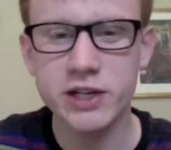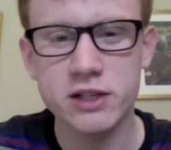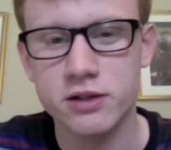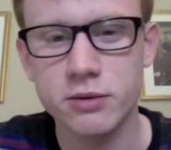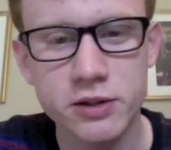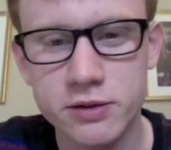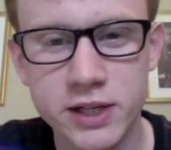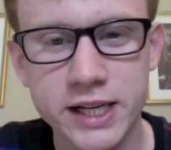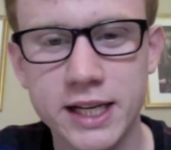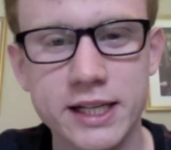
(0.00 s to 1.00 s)
it doesn't, I'm going to
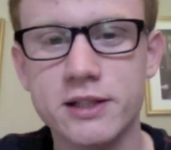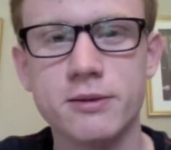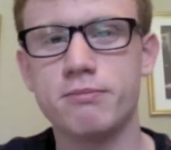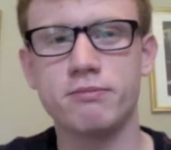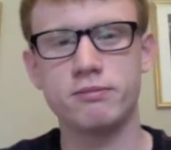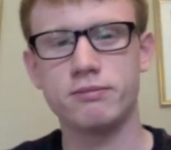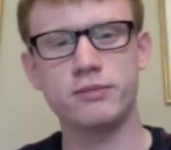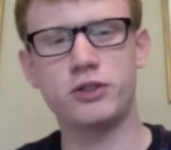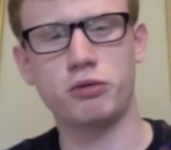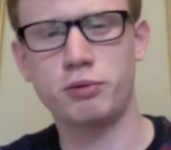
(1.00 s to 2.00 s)
say it later.
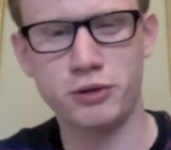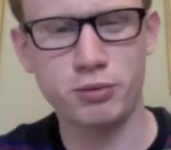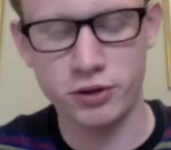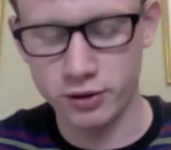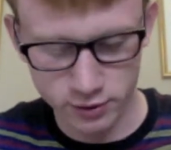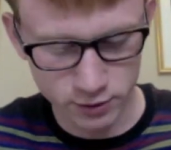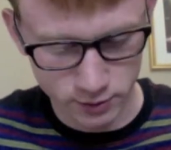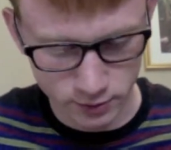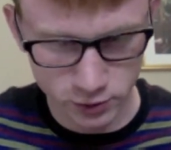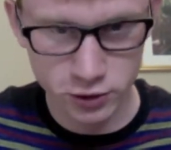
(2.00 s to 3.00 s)

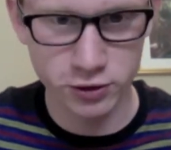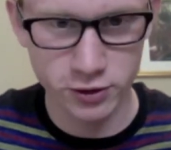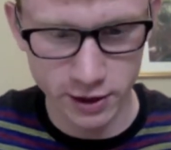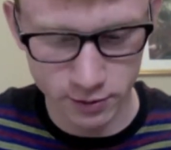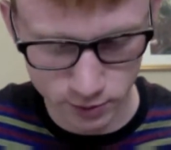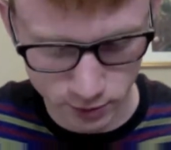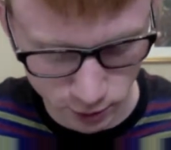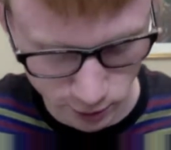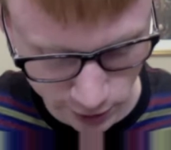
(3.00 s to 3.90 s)
Shush now, all of